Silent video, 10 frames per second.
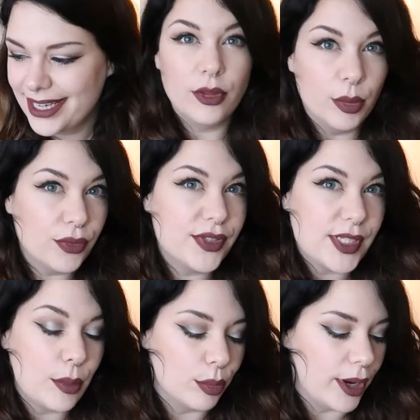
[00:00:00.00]
They're both the
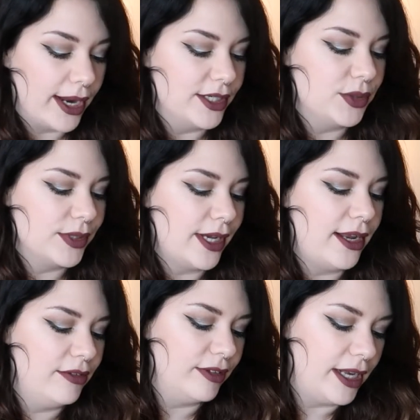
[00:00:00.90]
same brand, so it's
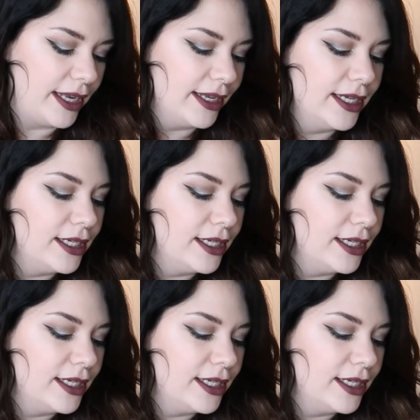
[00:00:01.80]
kind of like